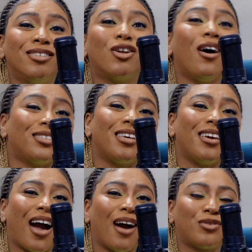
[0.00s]
Does
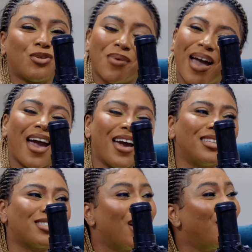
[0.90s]
he have 2
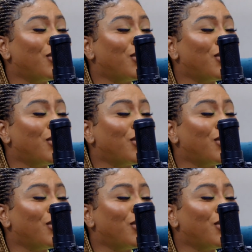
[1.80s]
heads?